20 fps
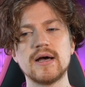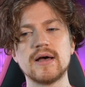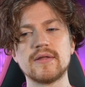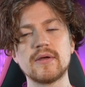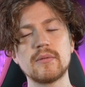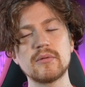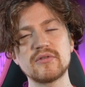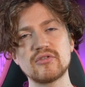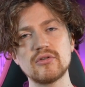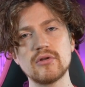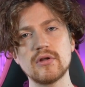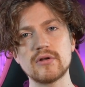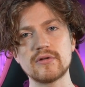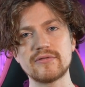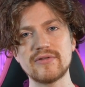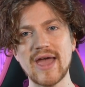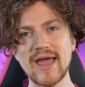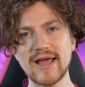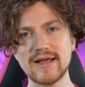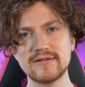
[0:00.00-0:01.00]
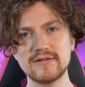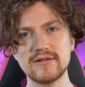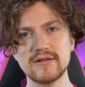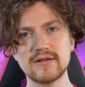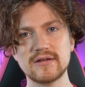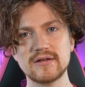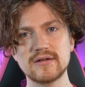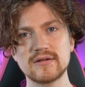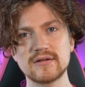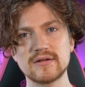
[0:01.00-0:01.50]
there was a lot of
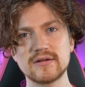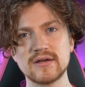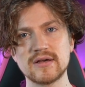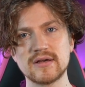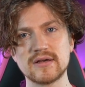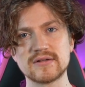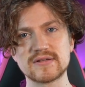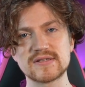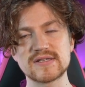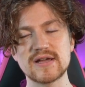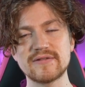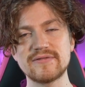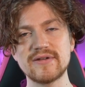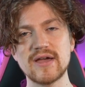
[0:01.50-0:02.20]
hectic stuff